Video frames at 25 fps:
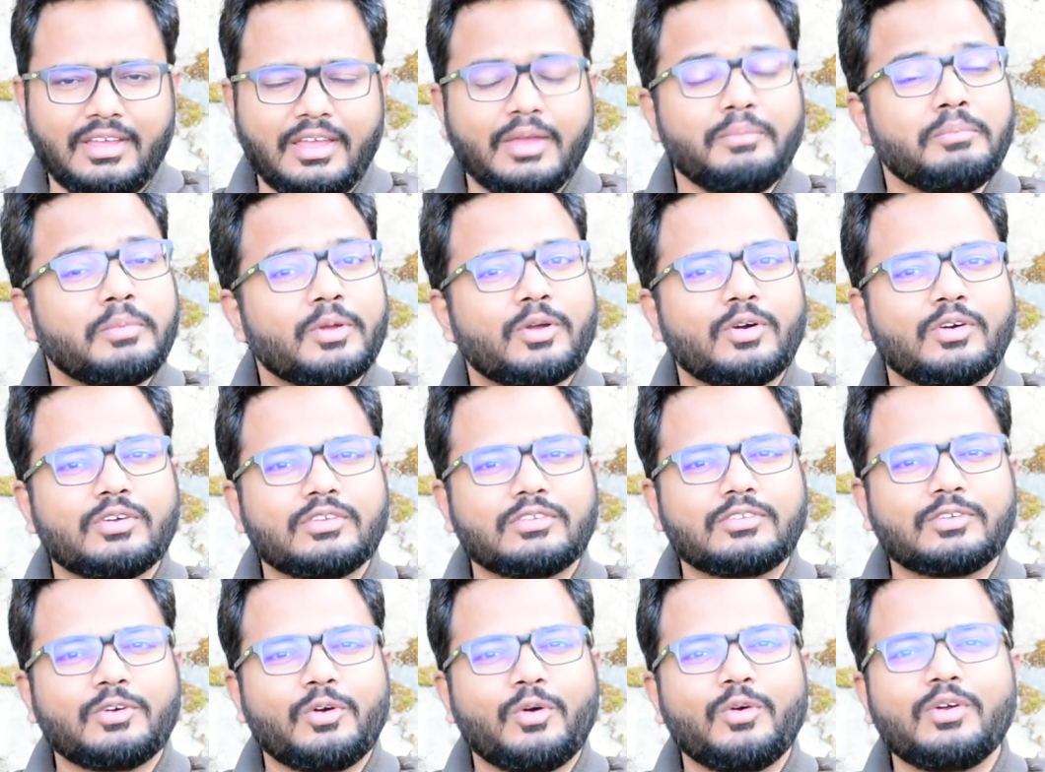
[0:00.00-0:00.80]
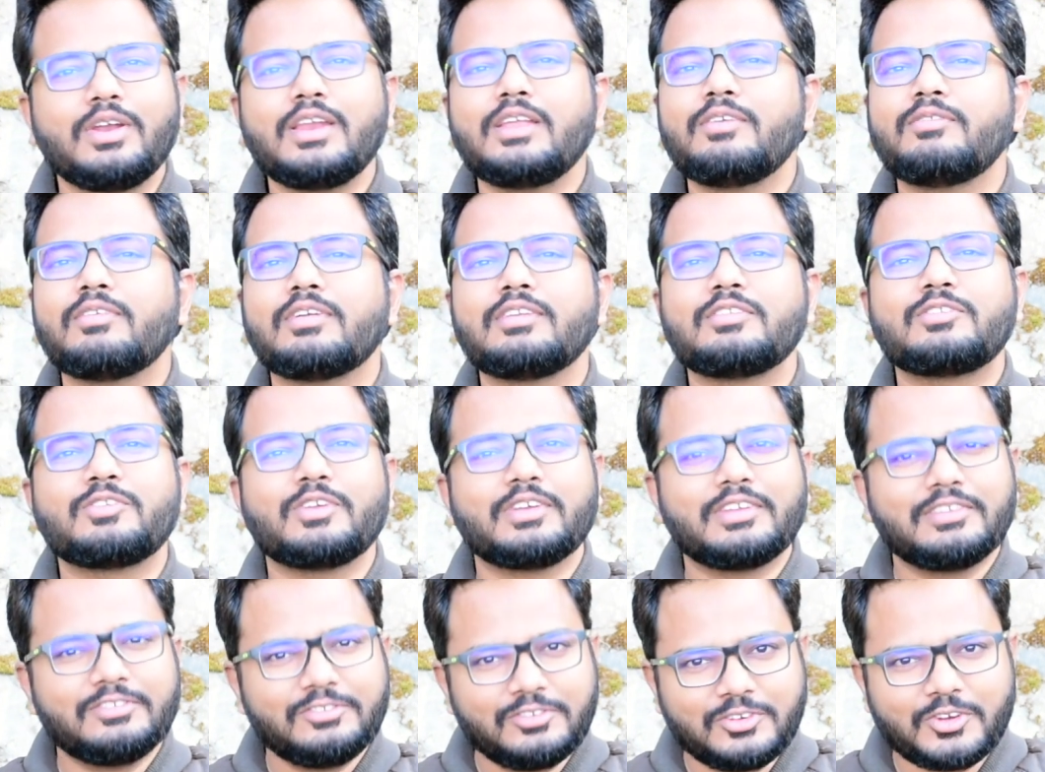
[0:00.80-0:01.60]
Because only once you
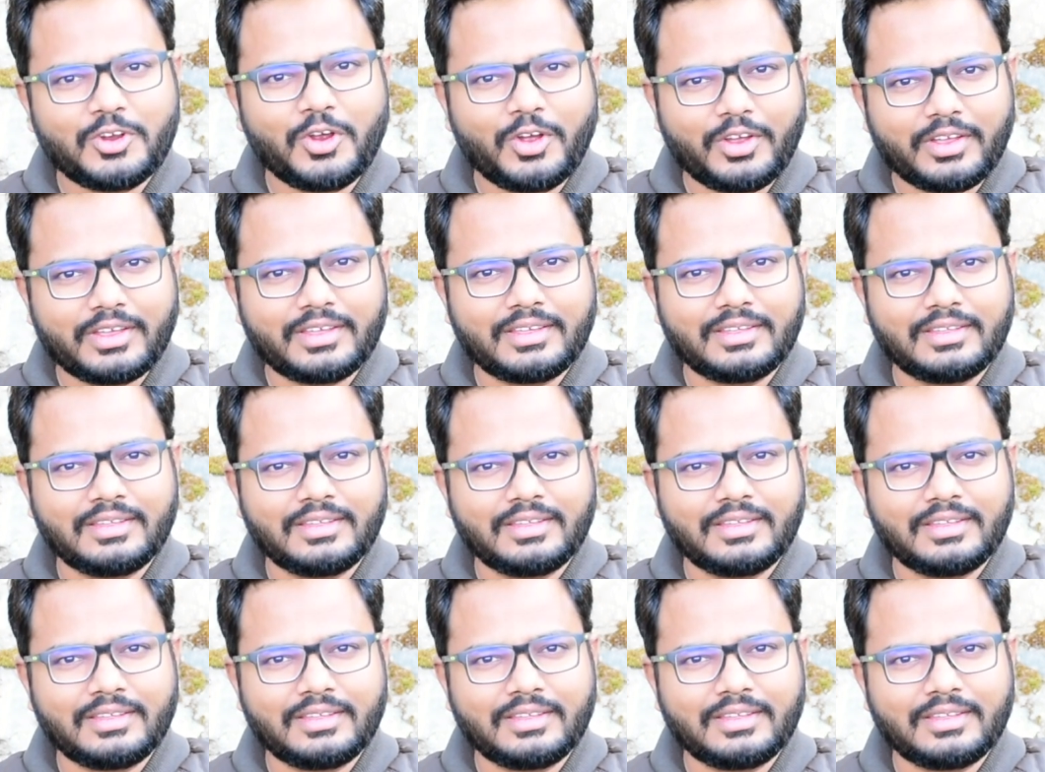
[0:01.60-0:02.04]
enjoy,